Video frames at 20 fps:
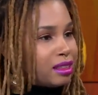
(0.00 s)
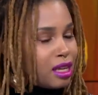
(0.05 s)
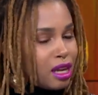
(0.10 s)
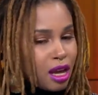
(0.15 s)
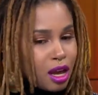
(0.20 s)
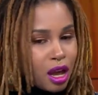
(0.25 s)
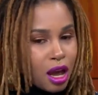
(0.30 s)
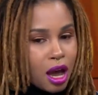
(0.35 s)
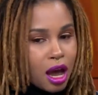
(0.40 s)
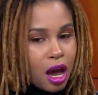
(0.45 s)

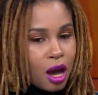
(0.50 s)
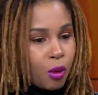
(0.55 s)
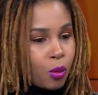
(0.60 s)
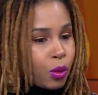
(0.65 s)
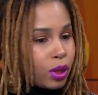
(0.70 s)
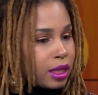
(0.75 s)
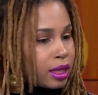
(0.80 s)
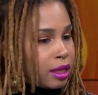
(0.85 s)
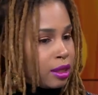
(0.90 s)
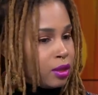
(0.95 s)
Mm-hmm.
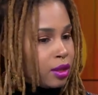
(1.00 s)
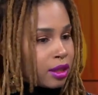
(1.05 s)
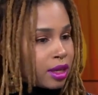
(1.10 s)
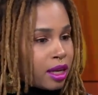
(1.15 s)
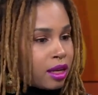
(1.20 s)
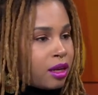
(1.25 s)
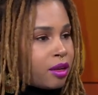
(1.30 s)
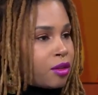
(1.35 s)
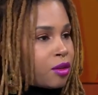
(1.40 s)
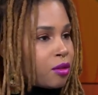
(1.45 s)
We can look
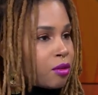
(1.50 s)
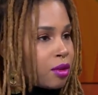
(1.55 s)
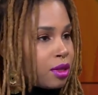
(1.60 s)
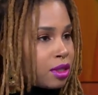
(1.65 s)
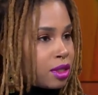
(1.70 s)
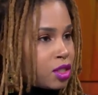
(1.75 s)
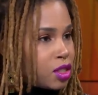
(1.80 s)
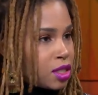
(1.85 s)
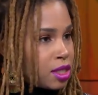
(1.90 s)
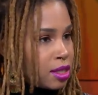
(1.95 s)
at other
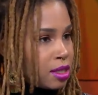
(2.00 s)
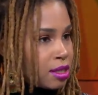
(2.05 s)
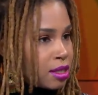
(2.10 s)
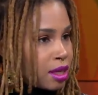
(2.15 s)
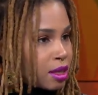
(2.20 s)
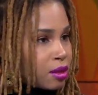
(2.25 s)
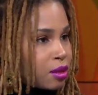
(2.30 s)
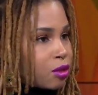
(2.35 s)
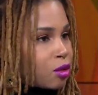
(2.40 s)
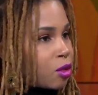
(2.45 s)
religions
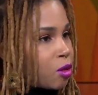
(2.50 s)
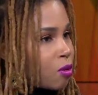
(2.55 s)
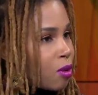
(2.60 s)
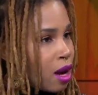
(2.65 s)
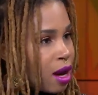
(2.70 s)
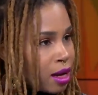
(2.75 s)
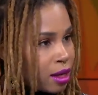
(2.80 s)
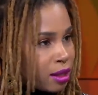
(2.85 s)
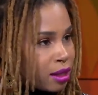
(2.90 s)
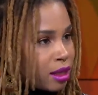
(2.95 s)
like the
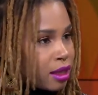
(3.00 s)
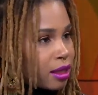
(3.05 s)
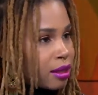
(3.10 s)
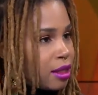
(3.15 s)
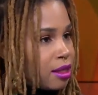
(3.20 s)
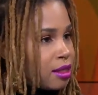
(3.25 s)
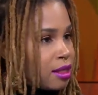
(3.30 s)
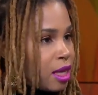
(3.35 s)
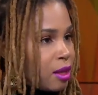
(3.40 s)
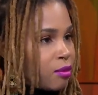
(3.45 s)
Quran,
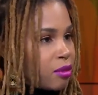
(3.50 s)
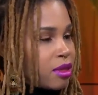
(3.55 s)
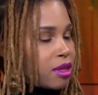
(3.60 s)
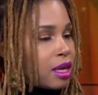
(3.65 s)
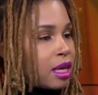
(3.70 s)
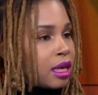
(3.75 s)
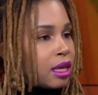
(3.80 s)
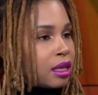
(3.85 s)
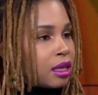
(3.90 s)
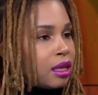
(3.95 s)
the same
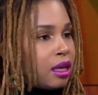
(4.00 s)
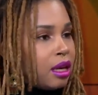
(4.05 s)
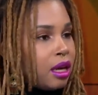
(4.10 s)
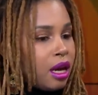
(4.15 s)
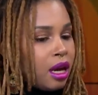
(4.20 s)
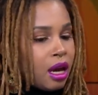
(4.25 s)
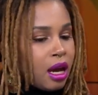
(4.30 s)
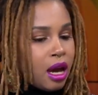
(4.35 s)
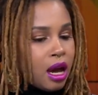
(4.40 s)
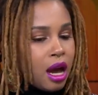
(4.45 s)
thing.
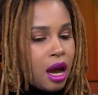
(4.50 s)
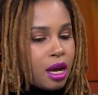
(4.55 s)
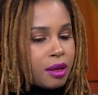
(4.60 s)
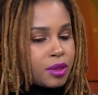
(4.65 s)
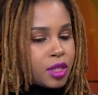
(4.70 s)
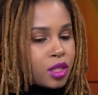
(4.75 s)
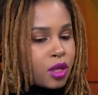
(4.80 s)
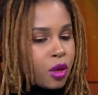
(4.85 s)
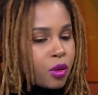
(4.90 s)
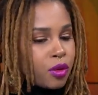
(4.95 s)

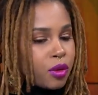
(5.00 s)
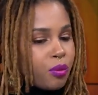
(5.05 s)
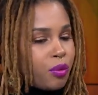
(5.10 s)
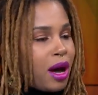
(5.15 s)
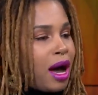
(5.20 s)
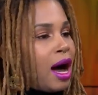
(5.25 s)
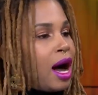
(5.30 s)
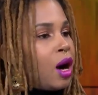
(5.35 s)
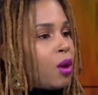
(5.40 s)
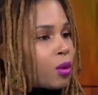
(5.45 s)
So the
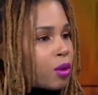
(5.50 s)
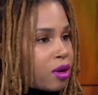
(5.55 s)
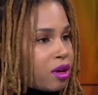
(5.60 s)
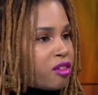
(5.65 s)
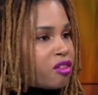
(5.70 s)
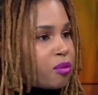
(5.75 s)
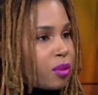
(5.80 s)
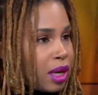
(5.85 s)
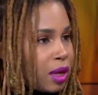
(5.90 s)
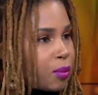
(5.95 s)
power
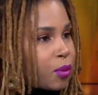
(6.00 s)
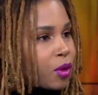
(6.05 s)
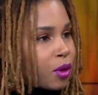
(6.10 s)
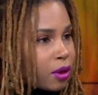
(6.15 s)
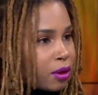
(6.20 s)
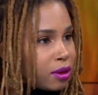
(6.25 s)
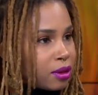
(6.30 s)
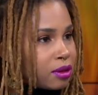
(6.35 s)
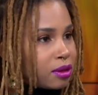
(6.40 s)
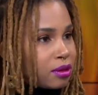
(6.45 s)
of
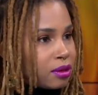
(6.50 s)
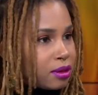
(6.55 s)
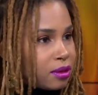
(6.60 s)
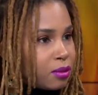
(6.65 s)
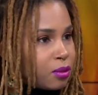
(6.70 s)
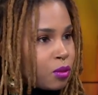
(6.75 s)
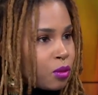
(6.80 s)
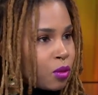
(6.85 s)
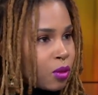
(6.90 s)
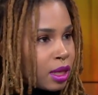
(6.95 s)
paper
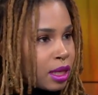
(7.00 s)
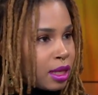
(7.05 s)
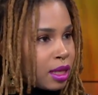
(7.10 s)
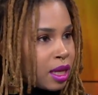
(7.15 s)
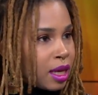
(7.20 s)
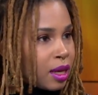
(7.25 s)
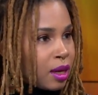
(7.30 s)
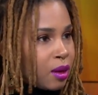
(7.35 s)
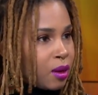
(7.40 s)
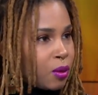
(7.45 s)

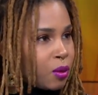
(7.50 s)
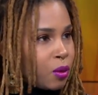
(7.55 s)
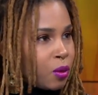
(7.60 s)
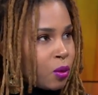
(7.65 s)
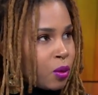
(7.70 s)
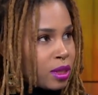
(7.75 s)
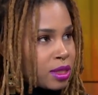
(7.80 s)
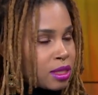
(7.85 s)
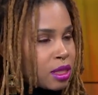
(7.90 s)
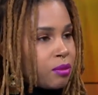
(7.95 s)
really
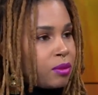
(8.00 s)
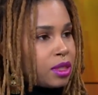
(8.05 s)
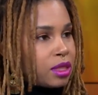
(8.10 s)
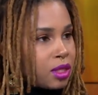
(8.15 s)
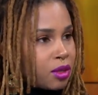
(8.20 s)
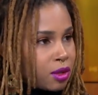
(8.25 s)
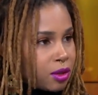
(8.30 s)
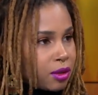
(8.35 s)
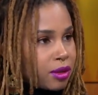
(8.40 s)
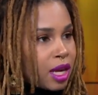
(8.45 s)
was the
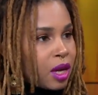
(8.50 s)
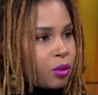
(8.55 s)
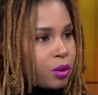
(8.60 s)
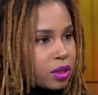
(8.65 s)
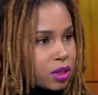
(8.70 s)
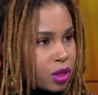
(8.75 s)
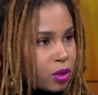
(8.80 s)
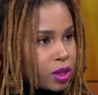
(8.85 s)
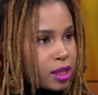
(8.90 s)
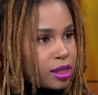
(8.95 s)
material that
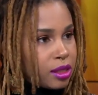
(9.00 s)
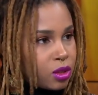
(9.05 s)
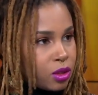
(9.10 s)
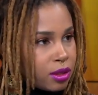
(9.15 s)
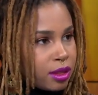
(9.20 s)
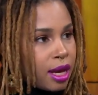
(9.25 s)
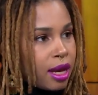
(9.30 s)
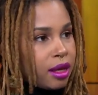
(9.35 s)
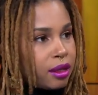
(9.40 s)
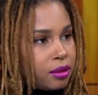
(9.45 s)
was going to
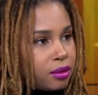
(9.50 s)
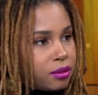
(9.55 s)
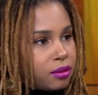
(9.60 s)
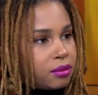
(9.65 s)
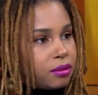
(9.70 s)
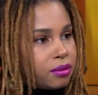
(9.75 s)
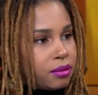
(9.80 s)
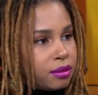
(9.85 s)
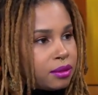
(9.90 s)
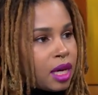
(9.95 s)
do that,
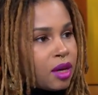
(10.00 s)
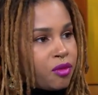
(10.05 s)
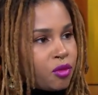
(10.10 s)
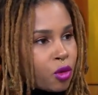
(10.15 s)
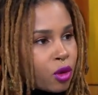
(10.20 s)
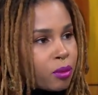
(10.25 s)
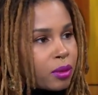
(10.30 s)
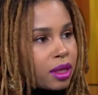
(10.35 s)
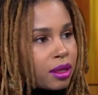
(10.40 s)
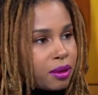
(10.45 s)
mm-hmm. that
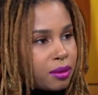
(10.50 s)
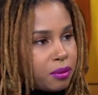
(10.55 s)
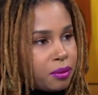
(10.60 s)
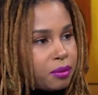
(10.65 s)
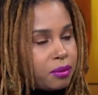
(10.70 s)
for me.